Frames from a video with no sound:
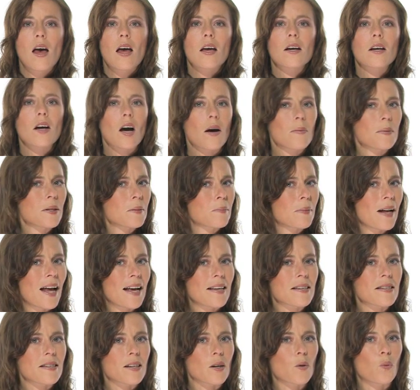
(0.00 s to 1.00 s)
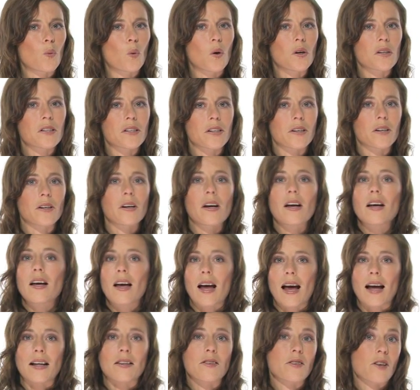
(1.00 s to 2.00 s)
Common plastic water
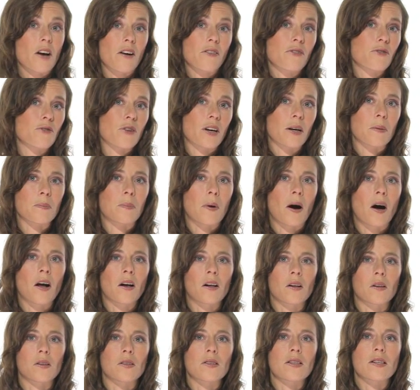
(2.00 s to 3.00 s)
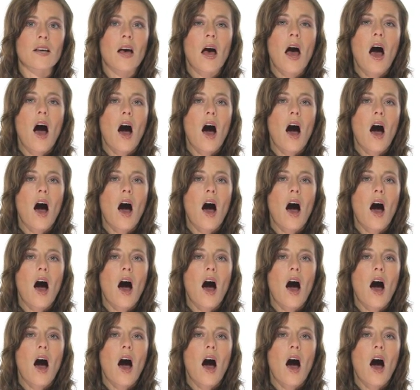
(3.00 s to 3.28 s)
and soft drink bottles